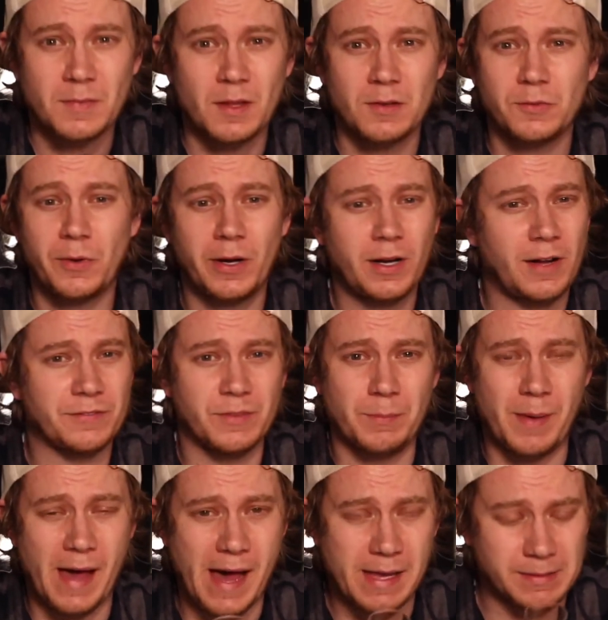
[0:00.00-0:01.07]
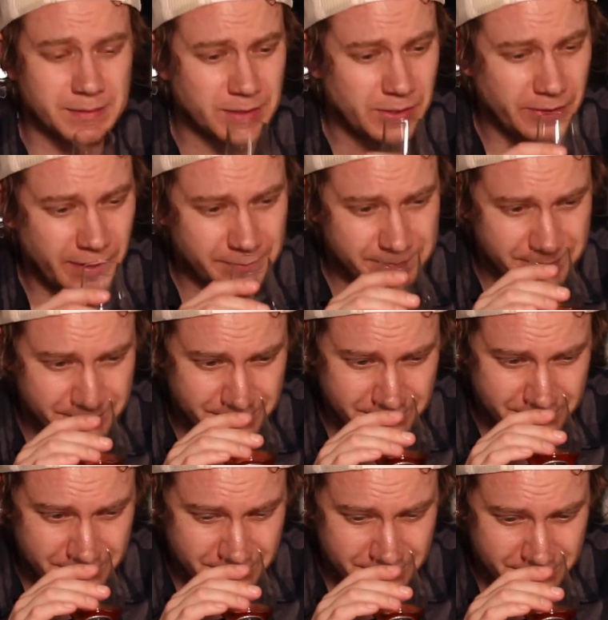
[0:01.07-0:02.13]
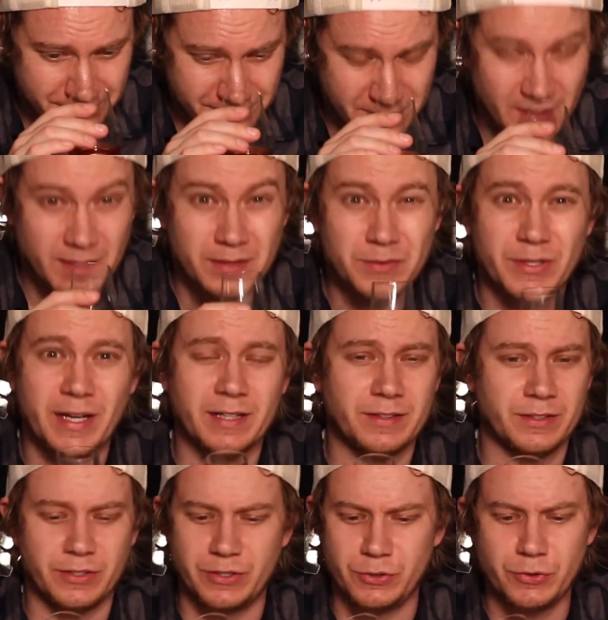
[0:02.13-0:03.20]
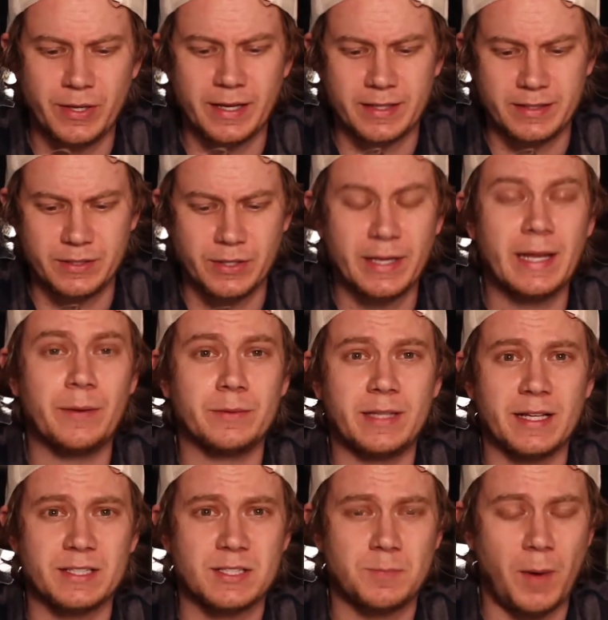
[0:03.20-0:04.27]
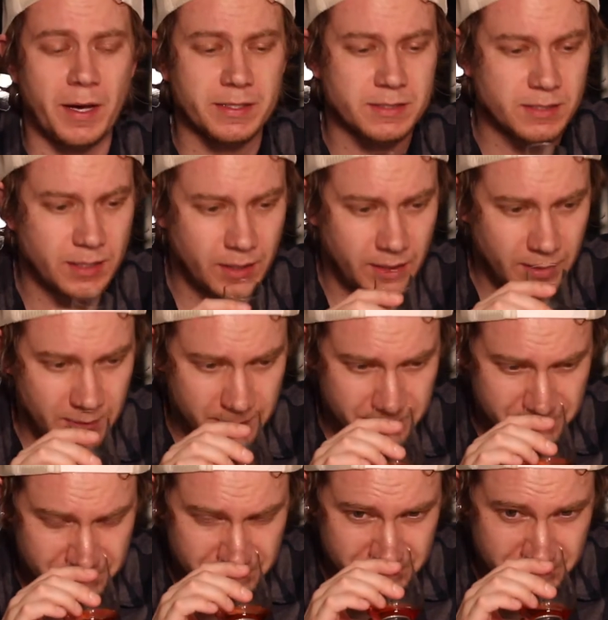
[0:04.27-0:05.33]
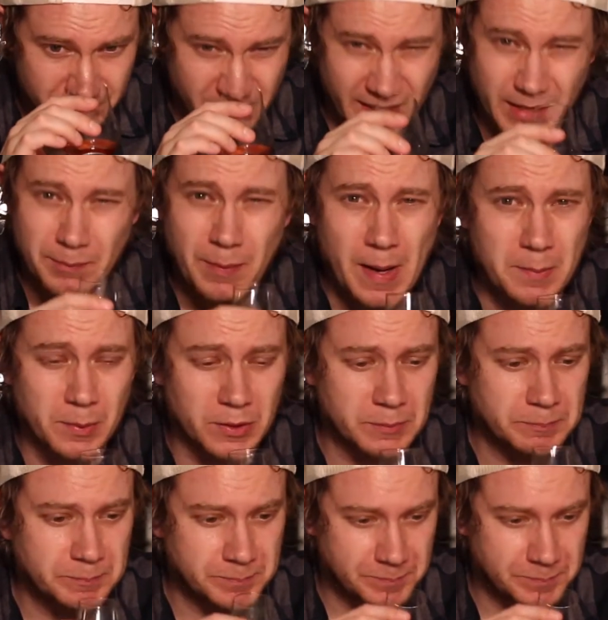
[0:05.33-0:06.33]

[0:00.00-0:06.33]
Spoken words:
right off the bat, oh yeah, you get hit with that spice, like a pepper.